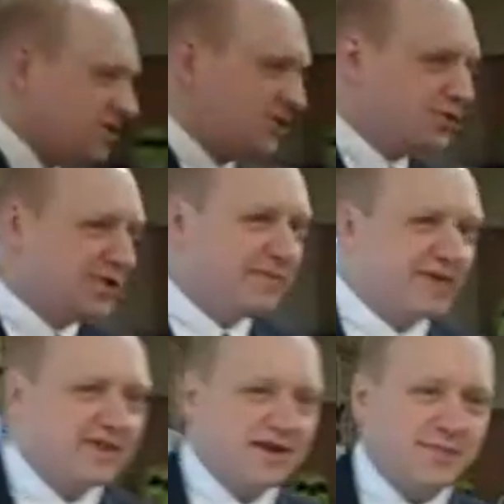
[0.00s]
to
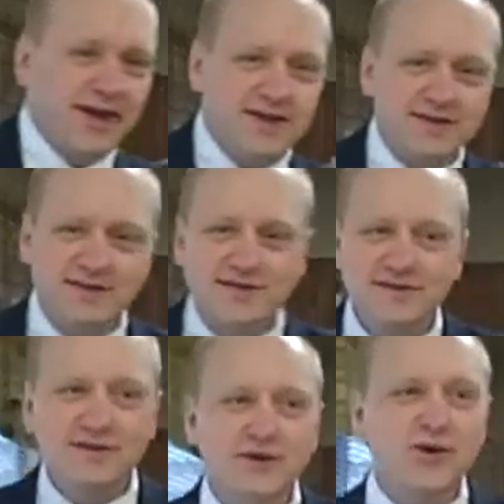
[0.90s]
limit the debate
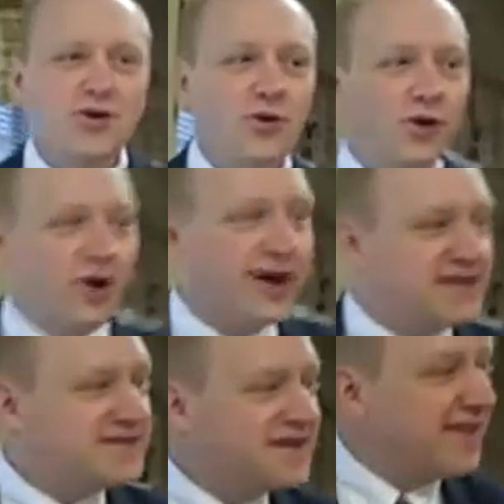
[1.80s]
or
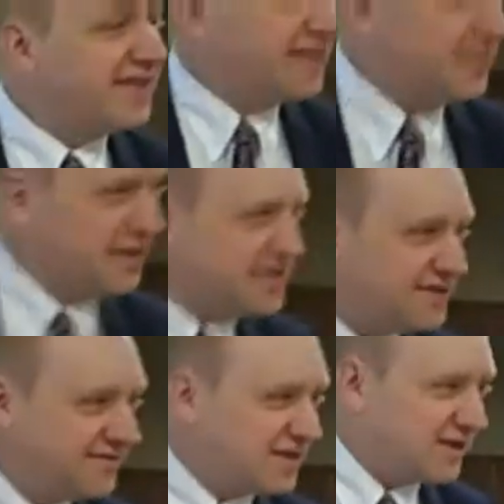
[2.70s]
extend the limits
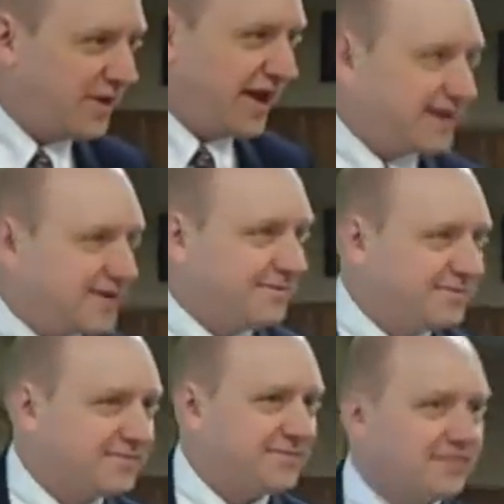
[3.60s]
of the debate.
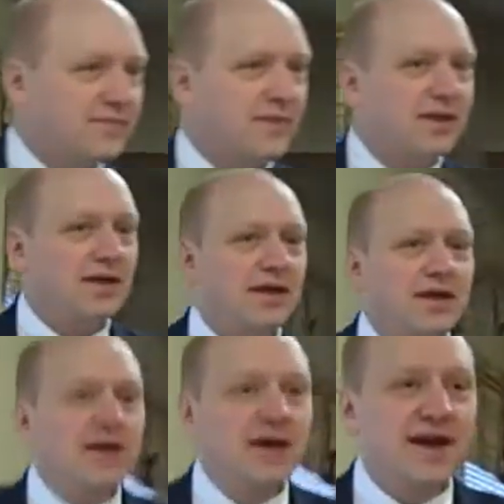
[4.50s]

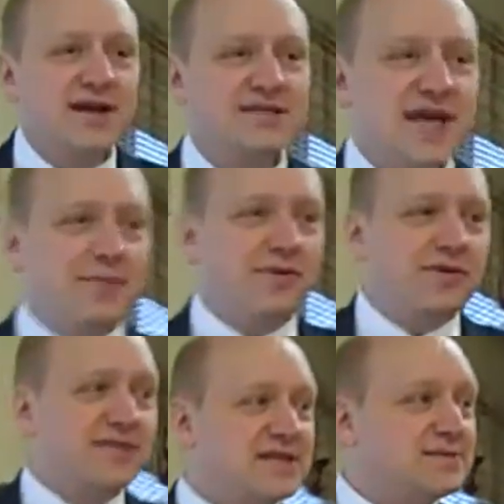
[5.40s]
An example
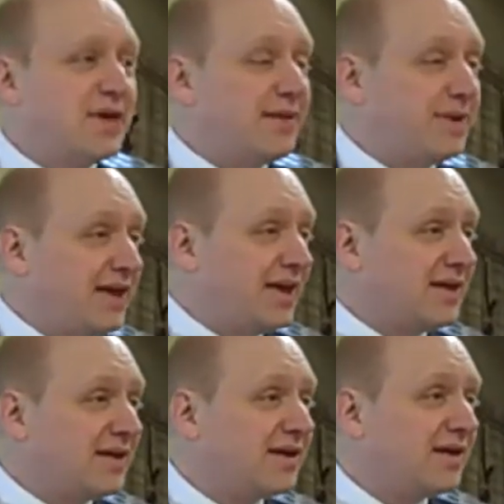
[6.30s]
of this may
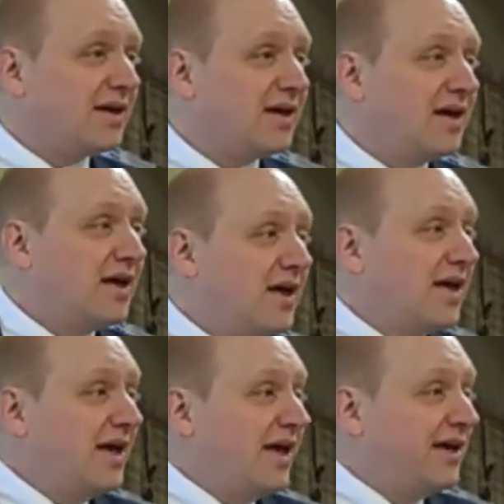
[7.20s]
be
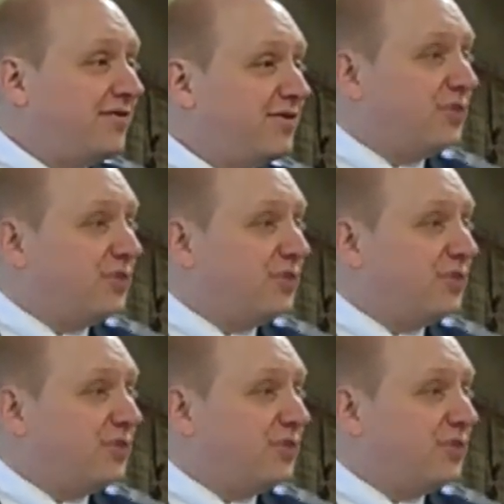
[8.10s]
if